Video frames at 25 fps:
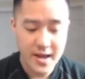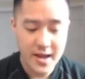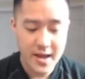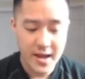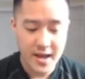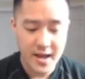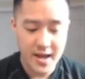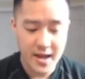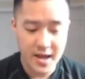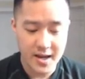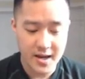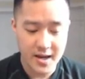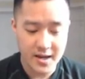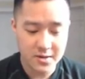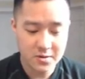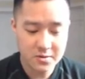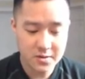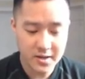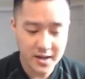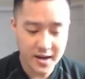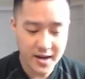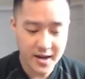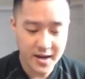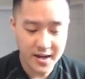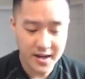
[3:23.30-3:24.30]
And I do
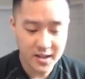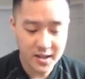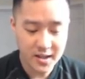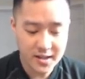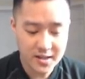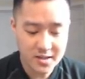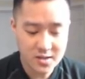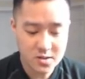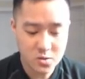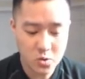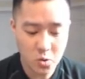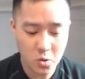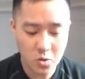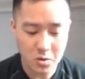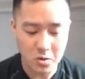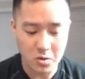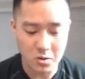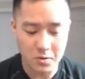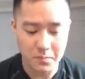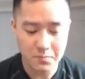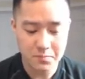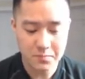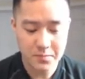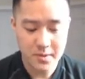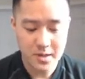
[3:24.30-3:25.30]
like, and I like this
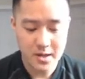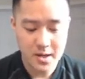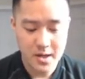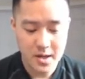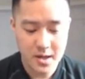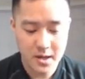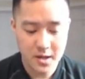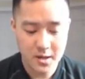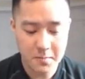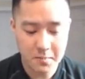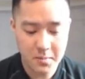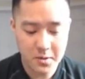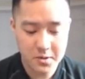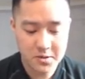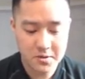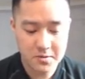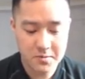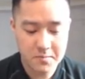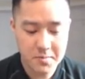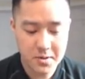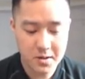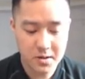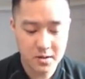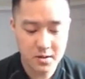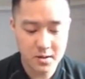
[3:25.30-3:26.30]
Torkoal.
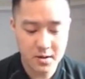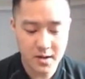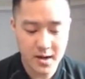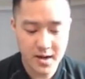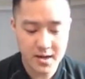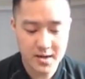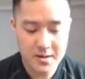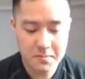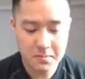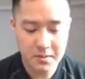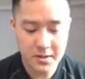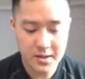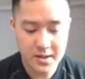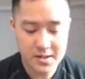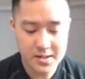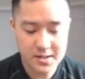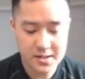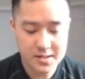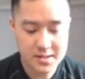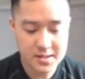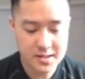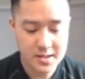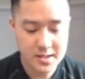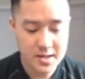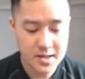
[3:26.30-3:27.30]
Combustion Pillar 90
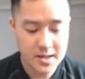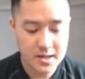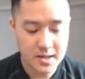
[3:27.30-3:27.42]
plus.